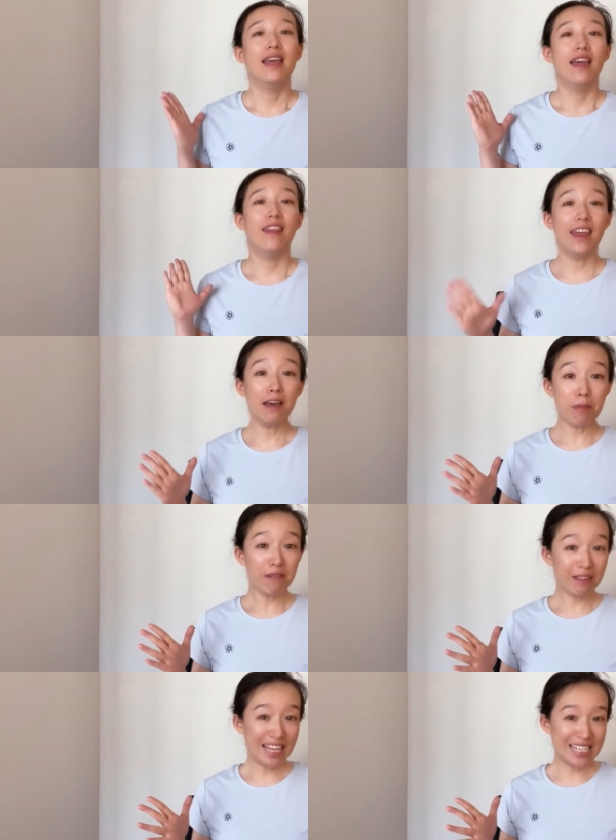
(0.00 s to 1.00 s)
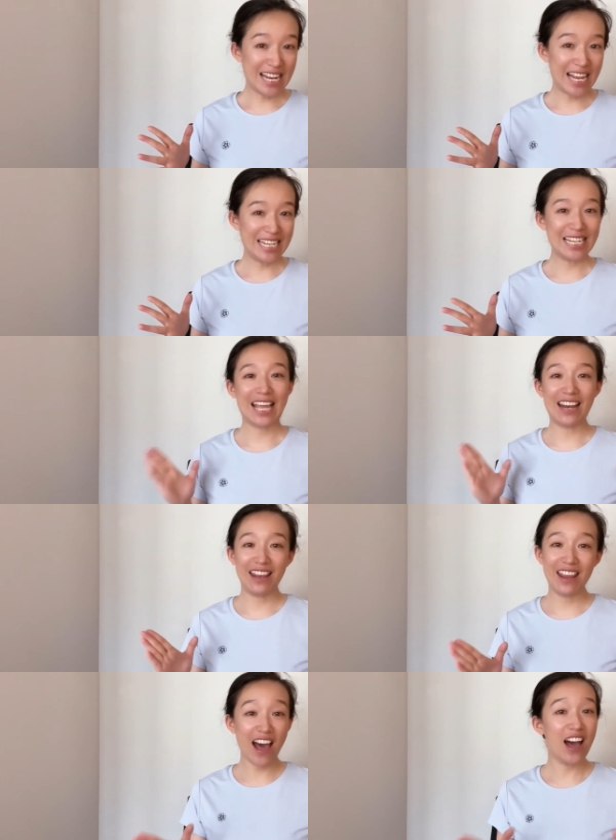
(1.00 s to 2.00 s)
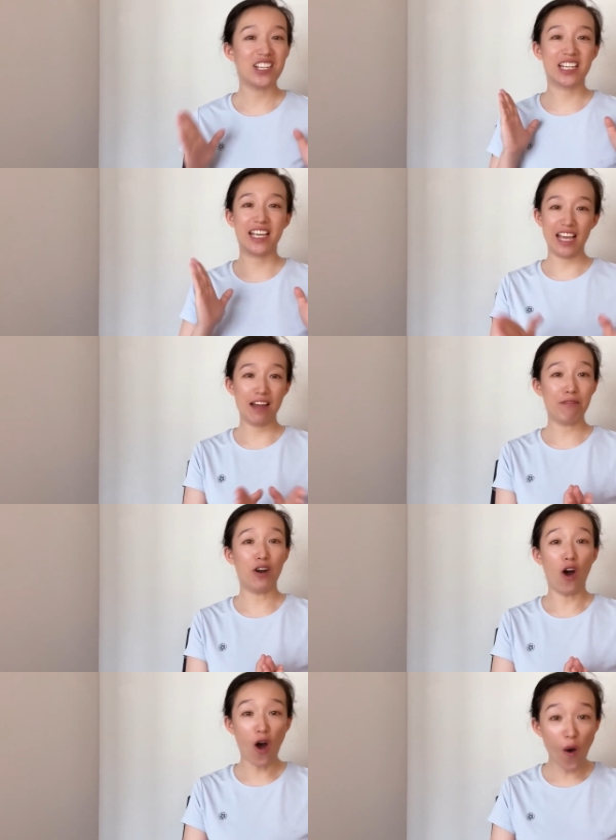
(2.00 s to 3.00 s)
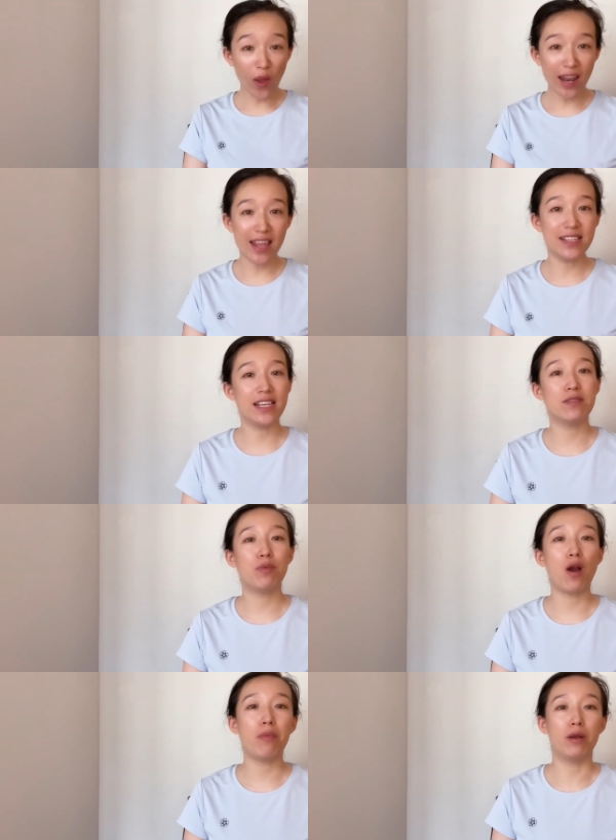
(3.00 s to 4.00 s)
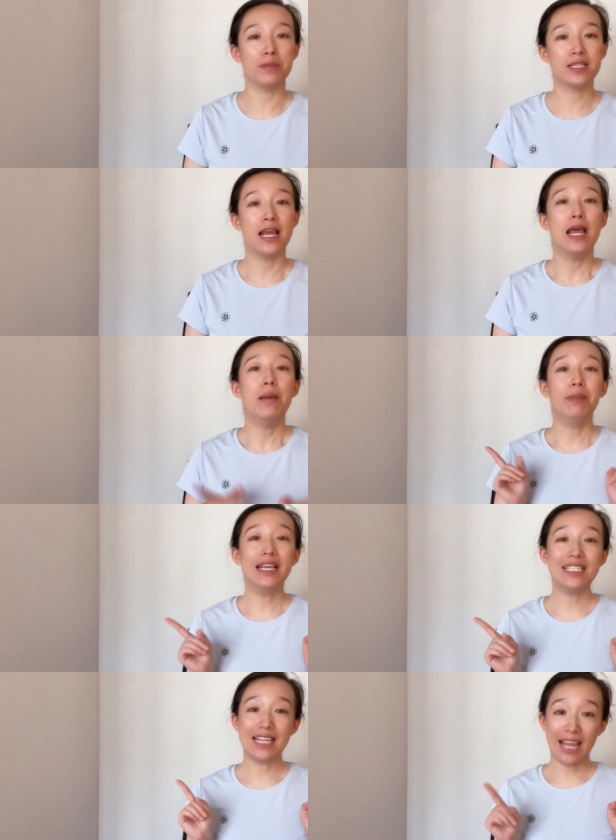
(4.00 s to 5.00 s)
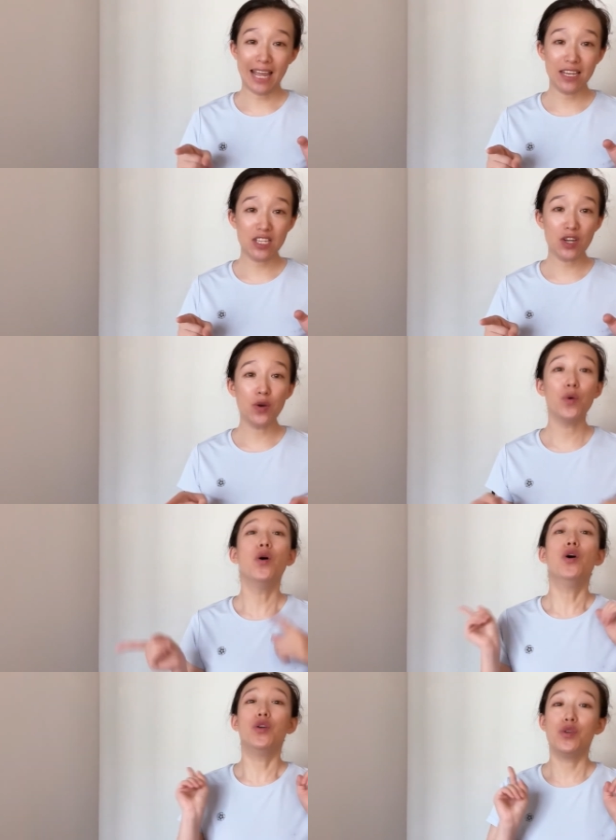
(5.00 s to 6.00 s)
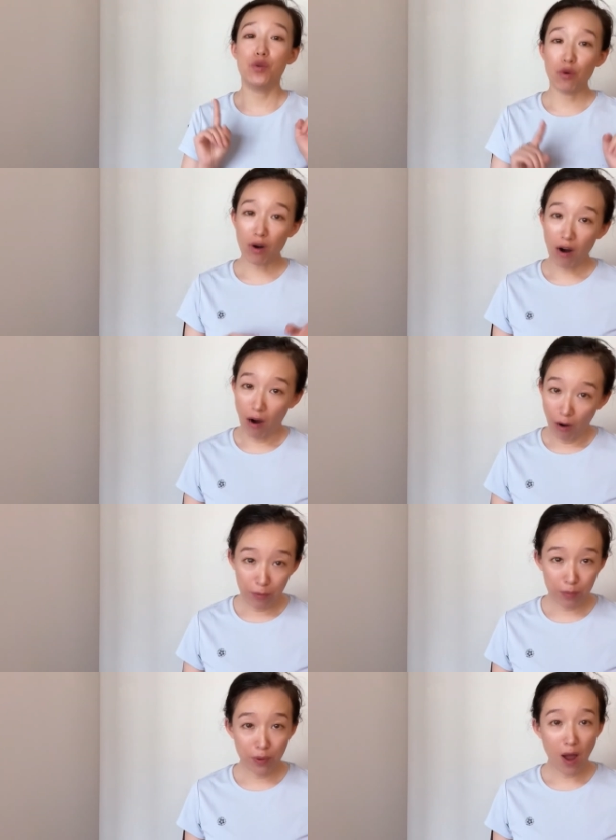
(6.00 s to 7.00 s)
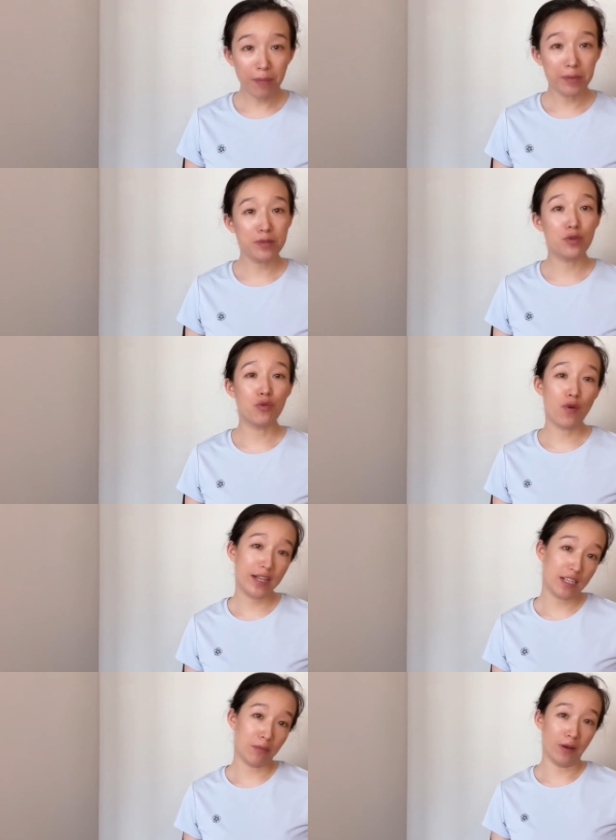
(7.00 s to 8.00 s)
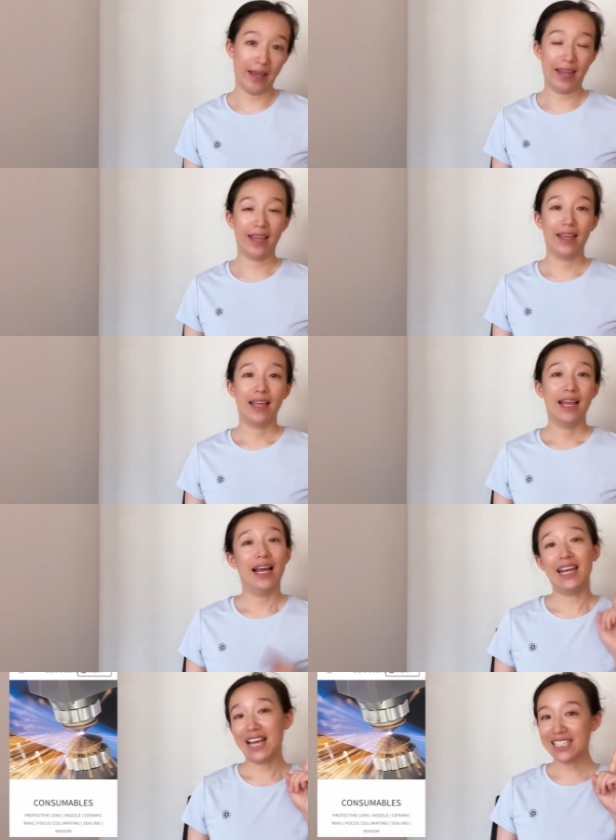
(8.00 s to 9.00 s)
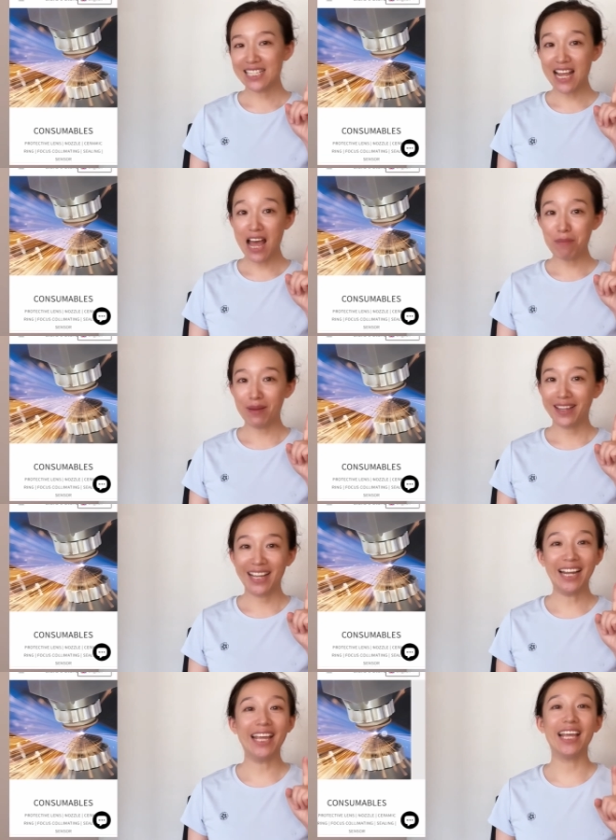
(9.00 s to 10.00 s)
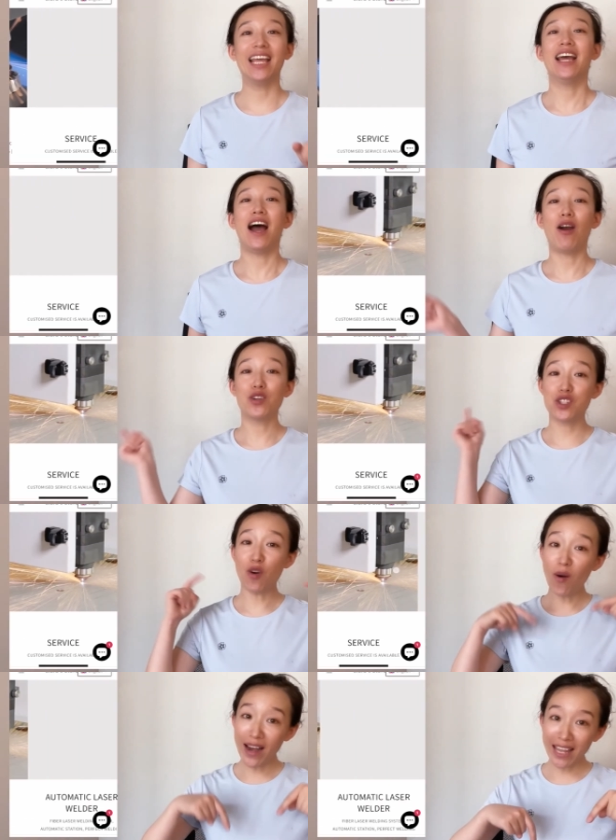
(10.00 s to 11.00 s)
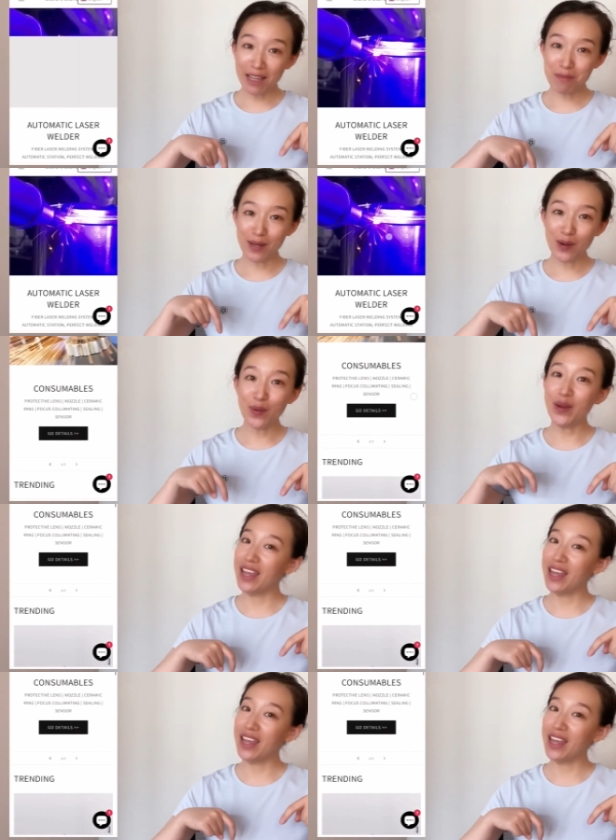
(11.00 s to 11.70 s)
The above content cannot cover all lenses problems, Please handle your own problems reasonably. Last step, click our store link below